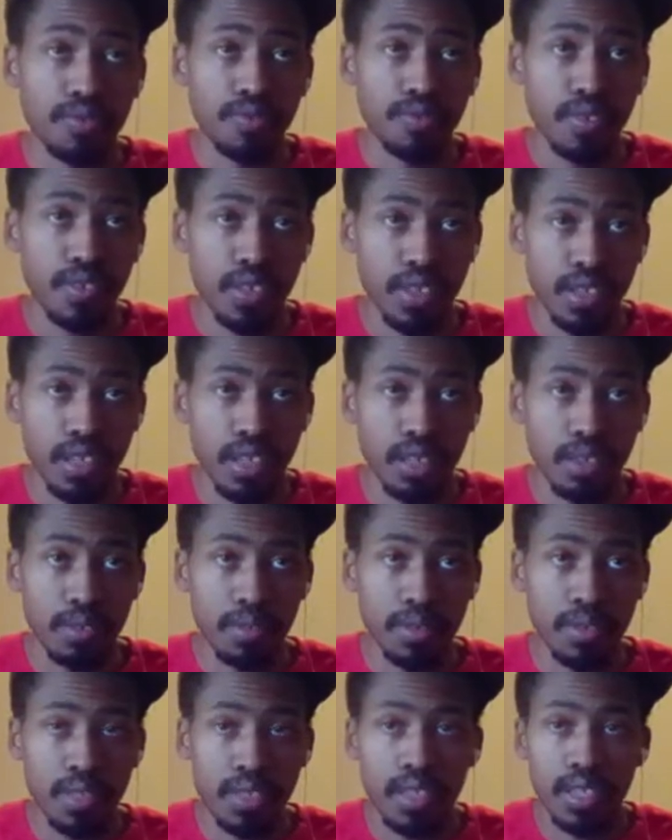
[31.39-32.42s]
for the
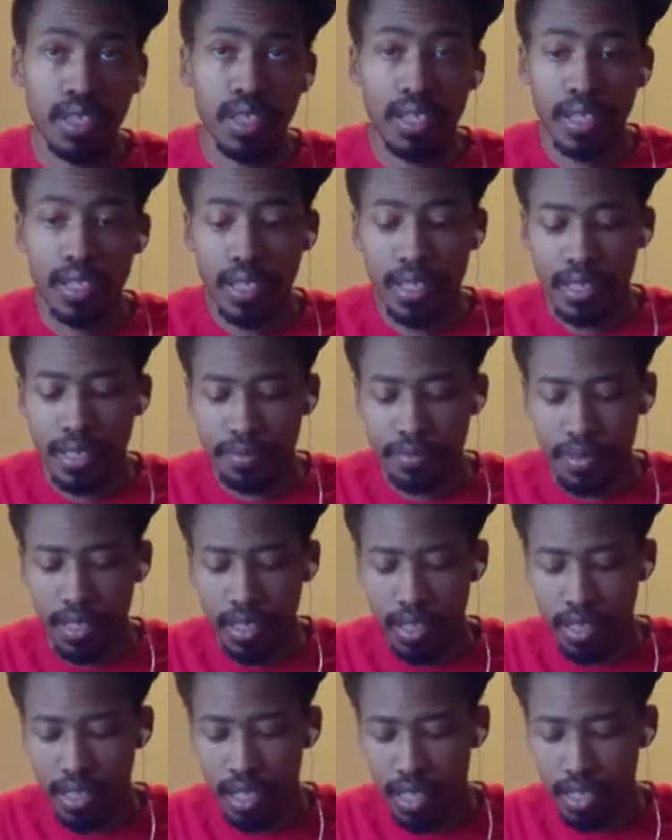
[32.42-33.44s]
Cubs
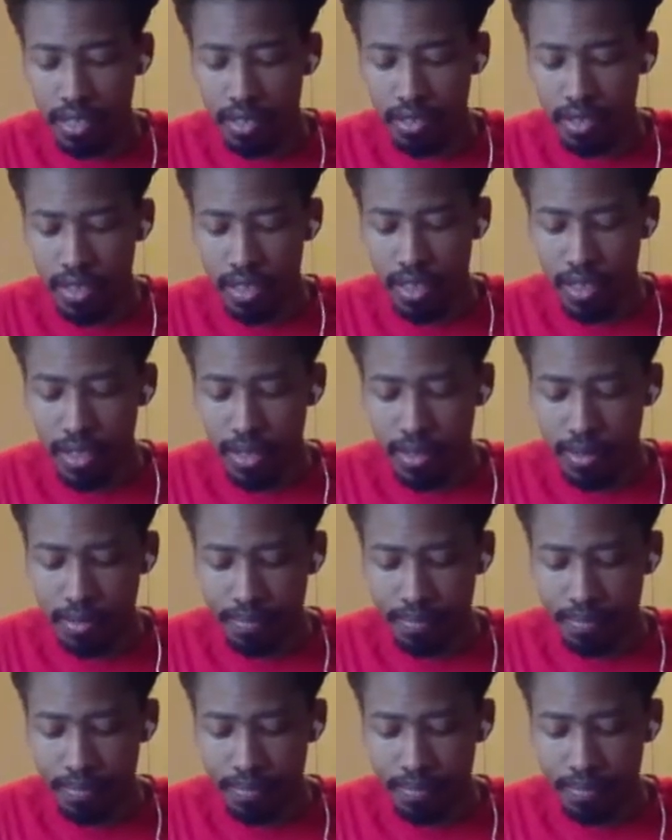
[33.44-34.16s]
in the National League.